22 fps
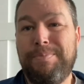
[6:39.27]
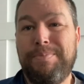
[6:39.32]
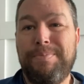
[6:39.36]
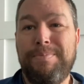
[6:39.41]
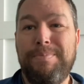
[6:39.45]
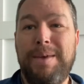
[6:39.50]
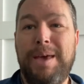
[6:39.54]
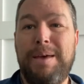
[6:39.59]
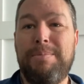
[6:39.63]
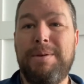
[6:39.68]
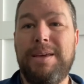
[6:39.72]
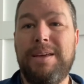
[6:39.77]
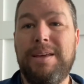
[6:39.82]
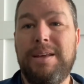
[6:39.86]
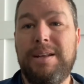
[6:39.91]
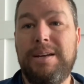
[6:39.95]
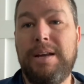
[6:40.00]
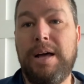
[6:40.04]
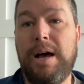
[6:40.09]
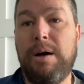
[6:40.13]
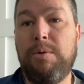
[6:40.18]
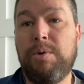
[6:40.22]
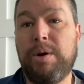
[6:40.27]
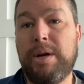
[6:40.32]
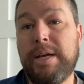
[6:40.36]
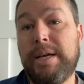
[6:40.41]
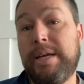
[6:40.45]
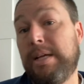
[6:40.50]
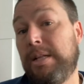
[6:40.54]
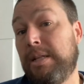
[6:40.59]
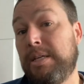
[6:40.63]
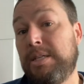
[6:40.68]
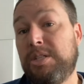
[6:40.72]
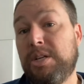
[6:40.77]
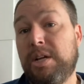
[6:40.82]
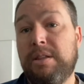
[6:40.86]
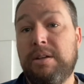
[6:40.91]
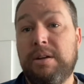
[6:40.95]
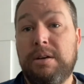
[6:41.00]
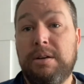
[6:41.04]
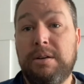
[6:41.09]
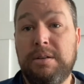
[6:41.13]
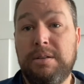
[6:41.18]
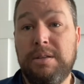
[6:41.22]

maybe not want to kill each other,